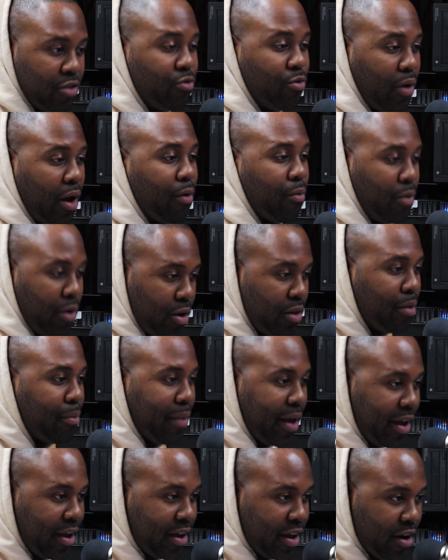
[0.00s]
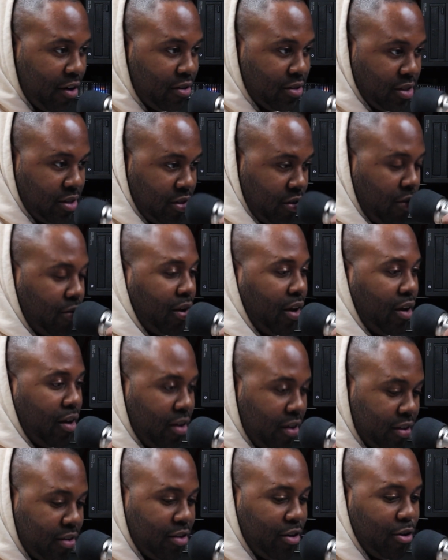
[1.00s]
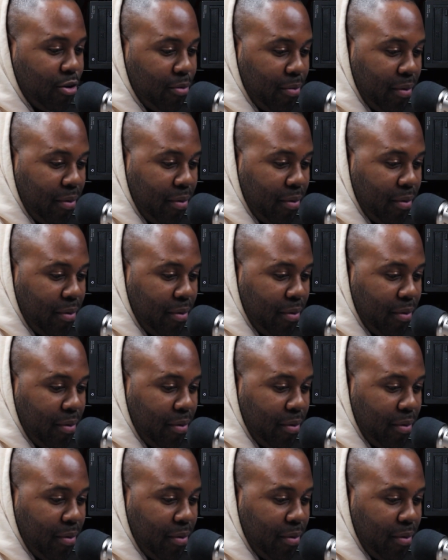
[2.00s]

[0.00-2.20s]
You like one of the main characters. Okay, dope.